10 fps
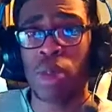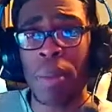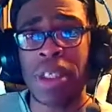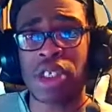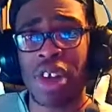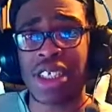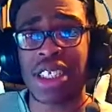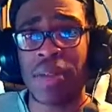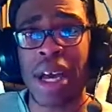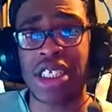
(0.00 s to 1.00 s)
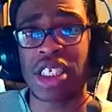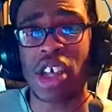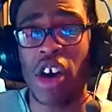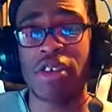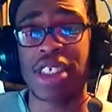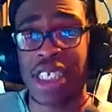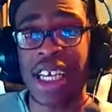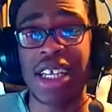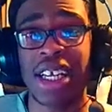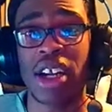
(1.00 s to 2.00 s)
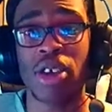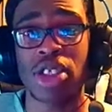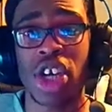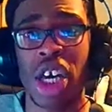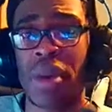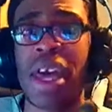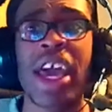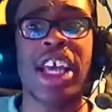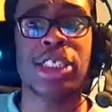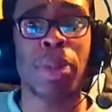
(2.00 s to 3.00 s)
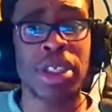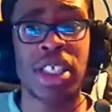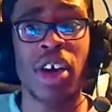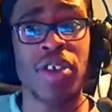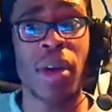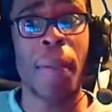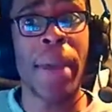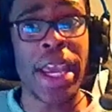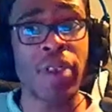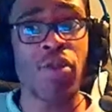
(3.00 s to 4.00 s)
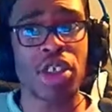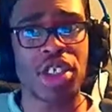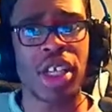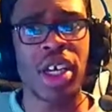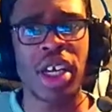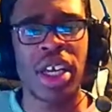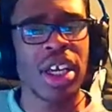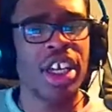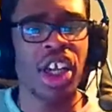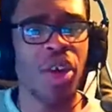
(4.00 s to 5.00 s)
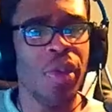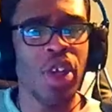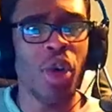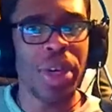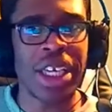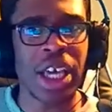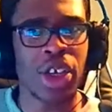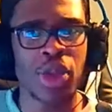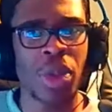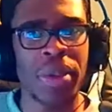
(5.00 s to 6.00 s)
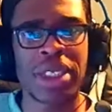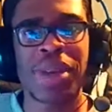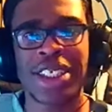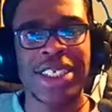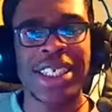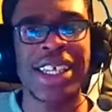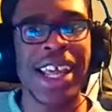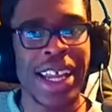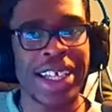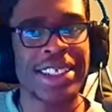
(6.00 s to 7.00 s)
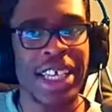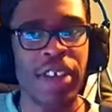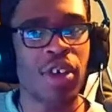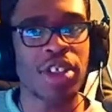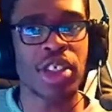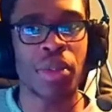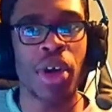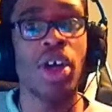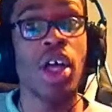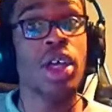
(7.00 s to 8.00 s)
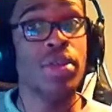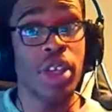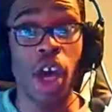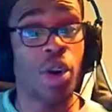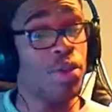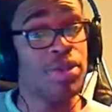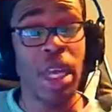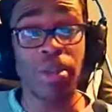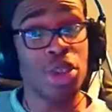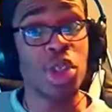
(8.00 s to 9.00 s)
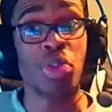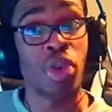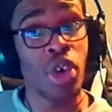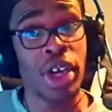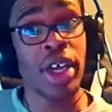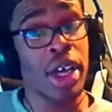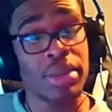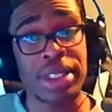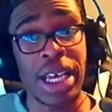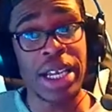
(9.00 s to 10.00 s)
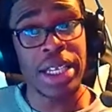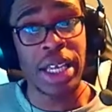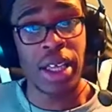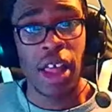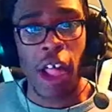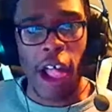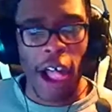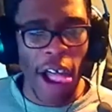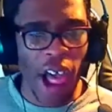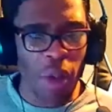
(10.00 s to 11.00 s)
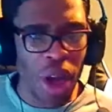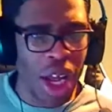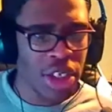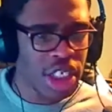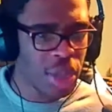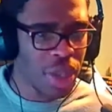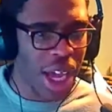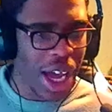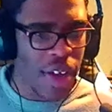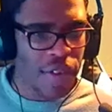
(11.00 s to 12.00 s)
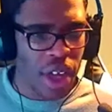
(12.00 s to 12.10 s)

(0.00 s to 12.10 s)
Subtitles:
women's wrestling matches I've seen in a long time, especially on the main roster. You know, we normally get good women's matches in the NXT roster, but yo, them two brought it, I'm telling you. What else did we have?